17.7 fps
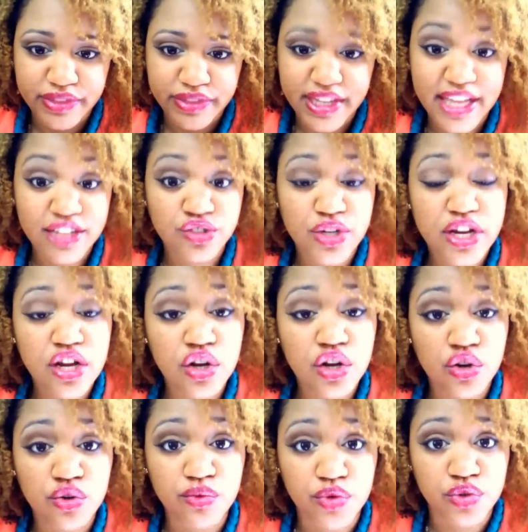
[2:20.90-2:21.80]
natural hair
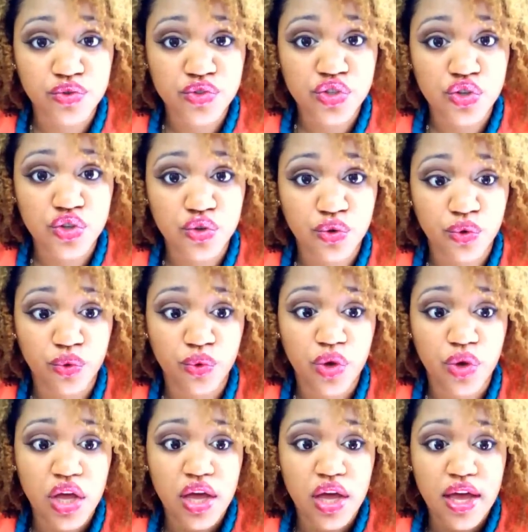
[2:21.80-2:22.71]
gurus
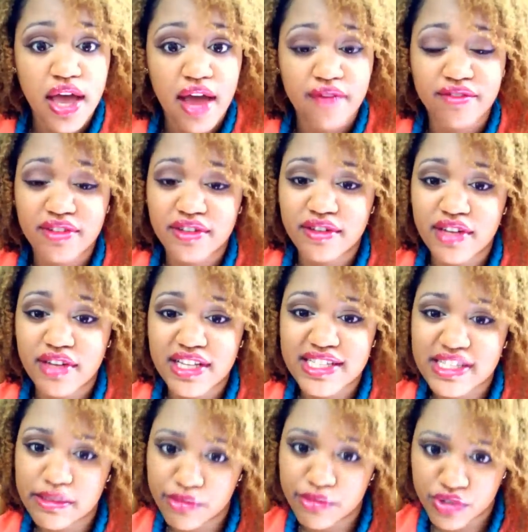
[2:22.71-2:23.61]
who have
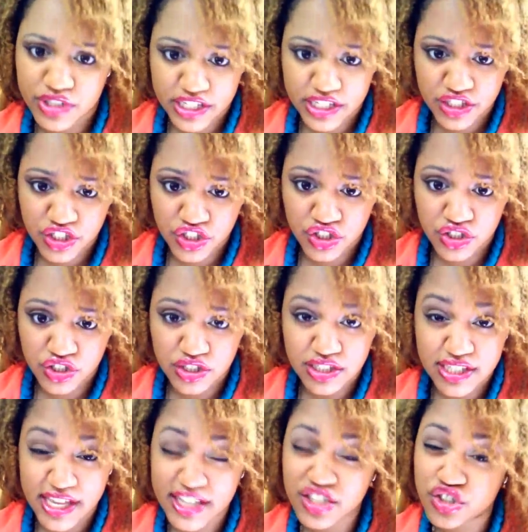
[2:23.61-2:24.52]
similar
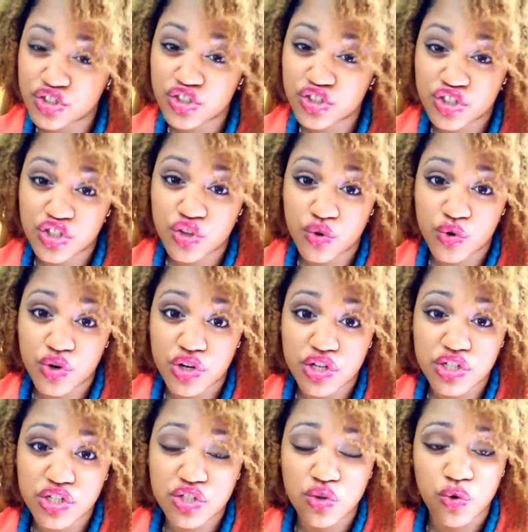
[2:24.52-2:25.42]
textures to
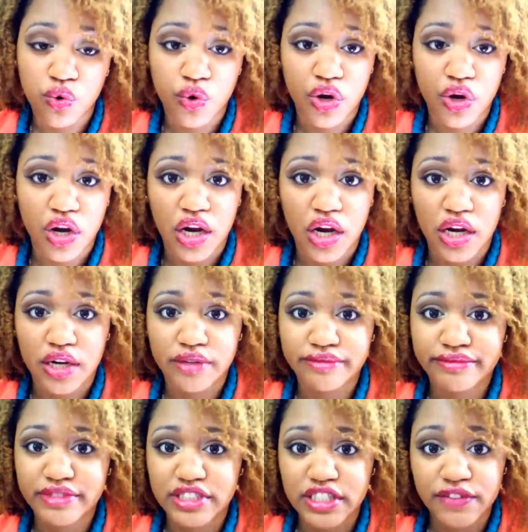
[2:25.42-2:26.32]
yours
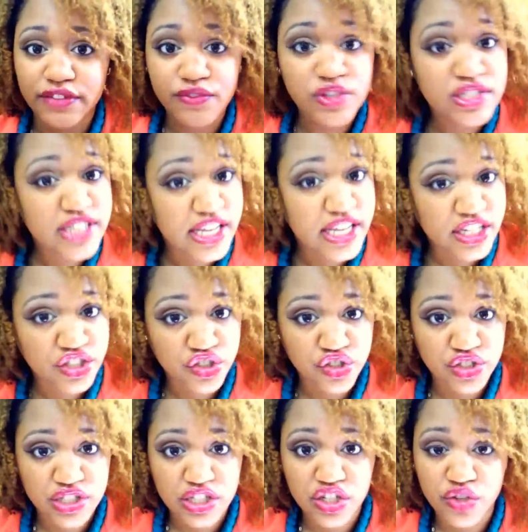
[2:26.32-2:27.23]
or different
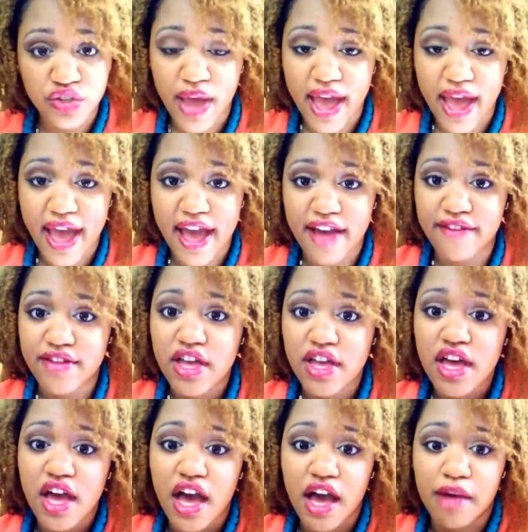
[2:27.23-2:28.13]
textures than you have,
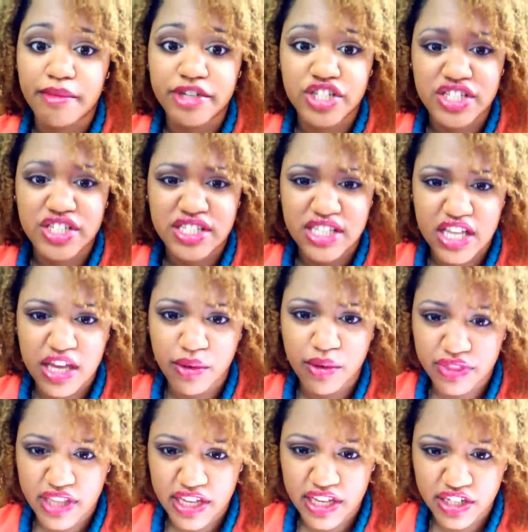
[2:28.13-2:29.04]
and just seeing
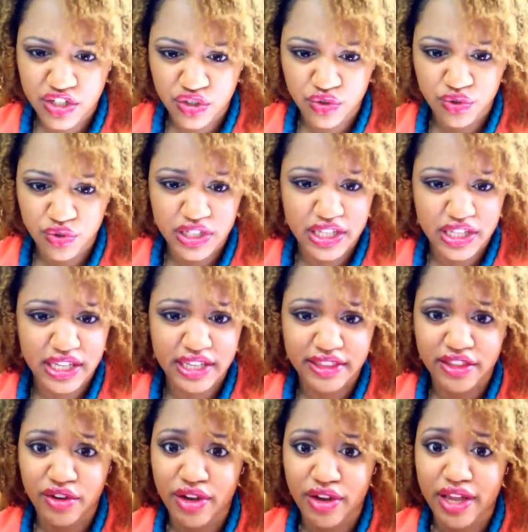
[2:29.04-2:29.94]
what they do to
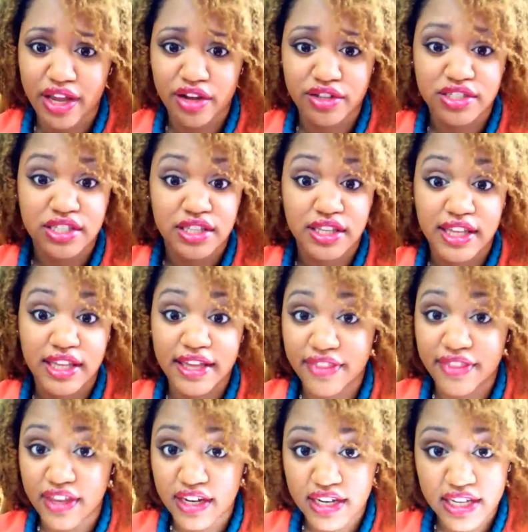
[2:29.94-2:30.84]
get their hair to the
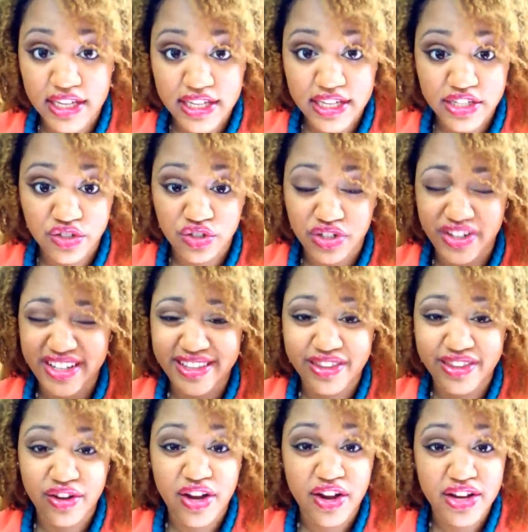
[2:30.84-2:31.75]
length that it is, or to
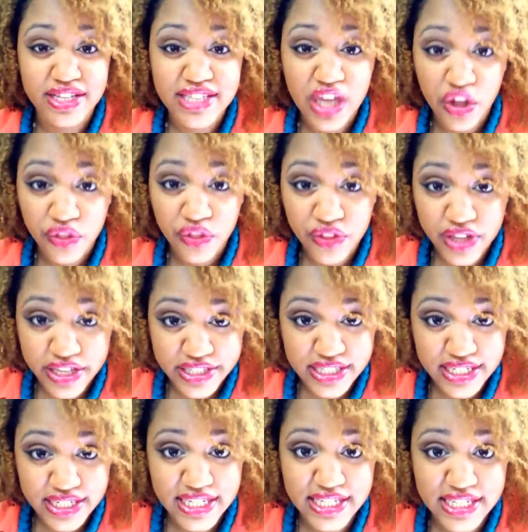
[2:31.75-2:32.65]
get their hair as healthy
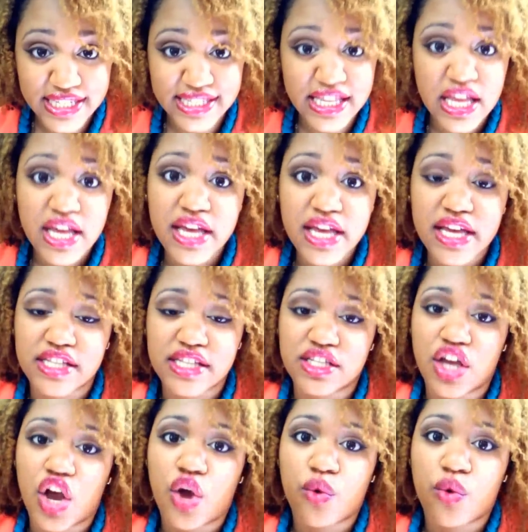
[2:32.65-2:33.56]
as it is
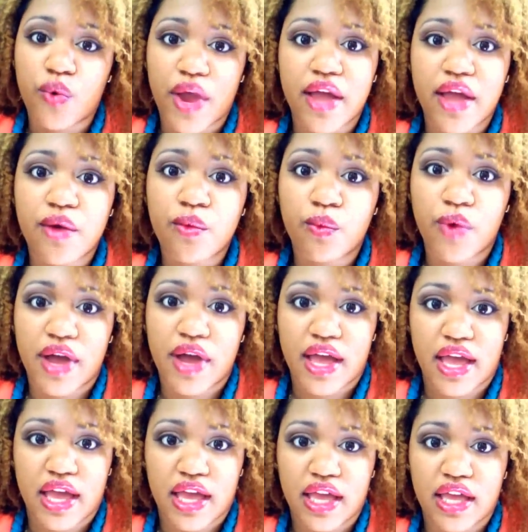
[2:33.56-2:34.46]
a great
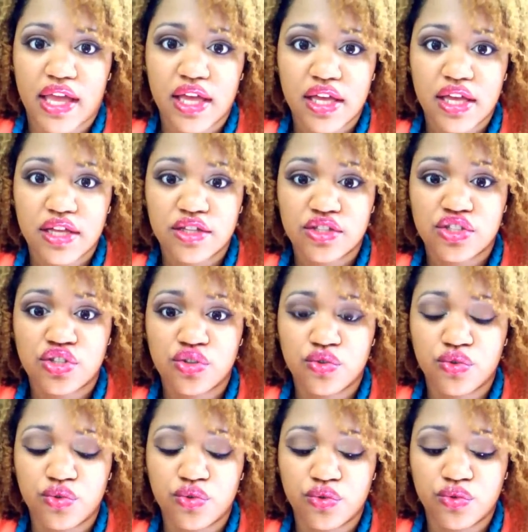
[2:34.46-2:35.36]
way
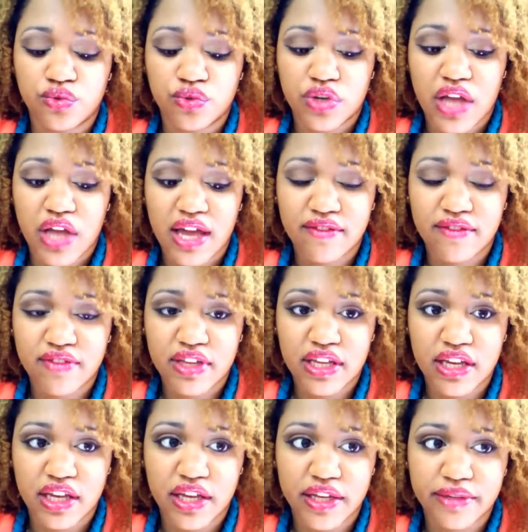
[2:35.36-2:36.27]
to kind of
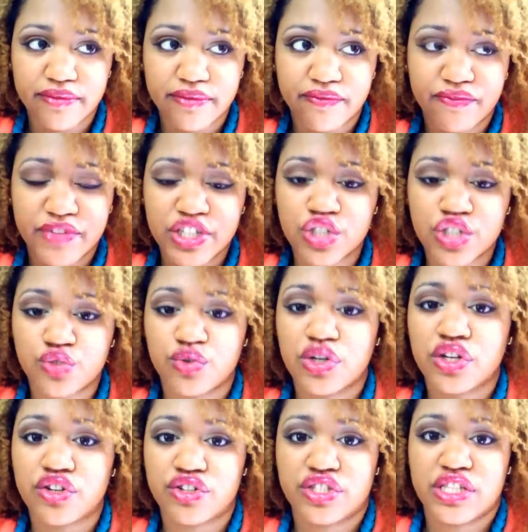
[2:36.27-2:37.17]
get a visual
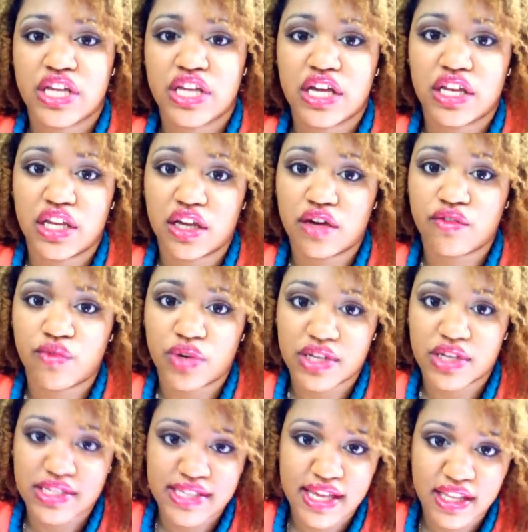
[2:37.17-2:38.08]
understanding of
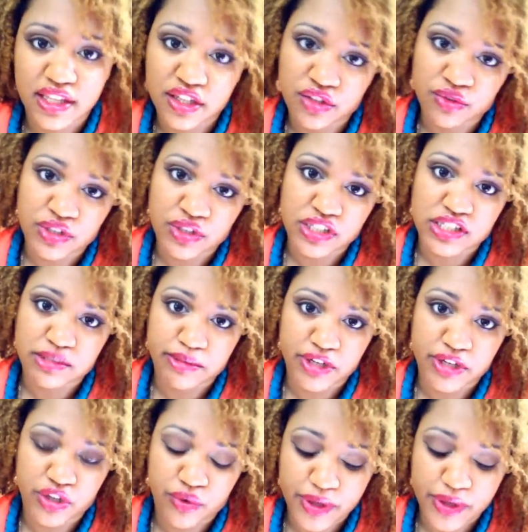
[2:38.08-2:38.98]
what exactly you need to
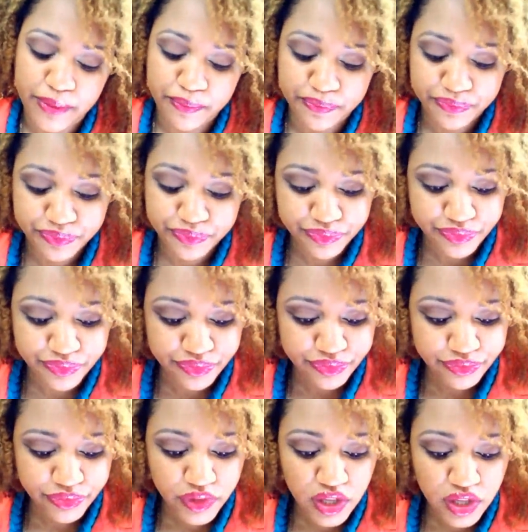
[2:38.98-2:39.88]
be doing.
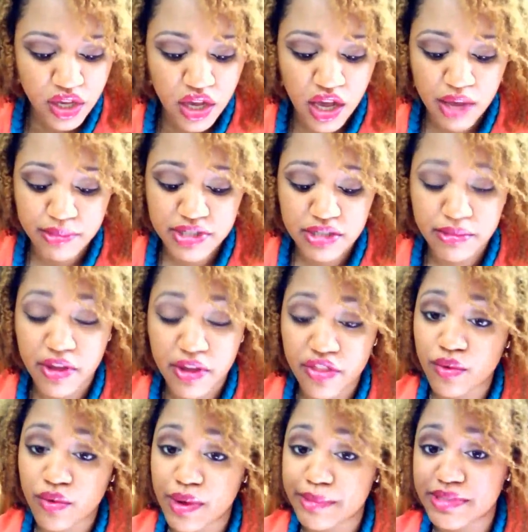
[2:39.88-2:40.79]
Some
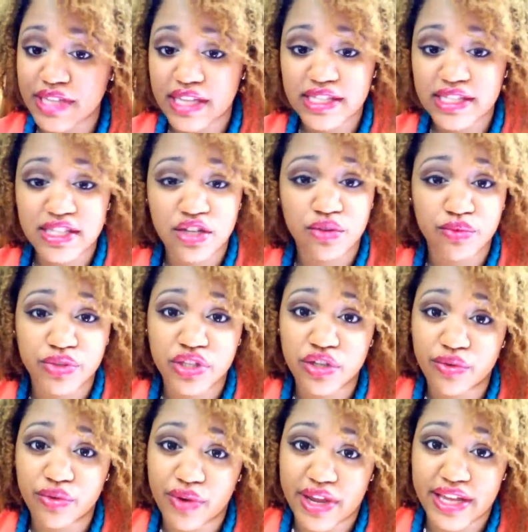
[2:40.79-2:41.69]
other websites that are
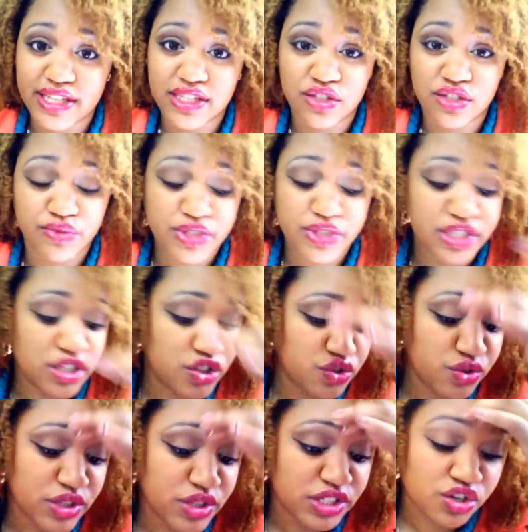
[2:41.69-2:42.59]
really great to do
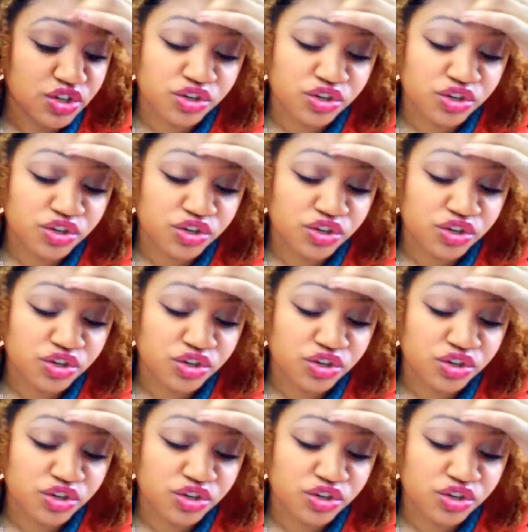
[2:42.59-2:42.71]
research on is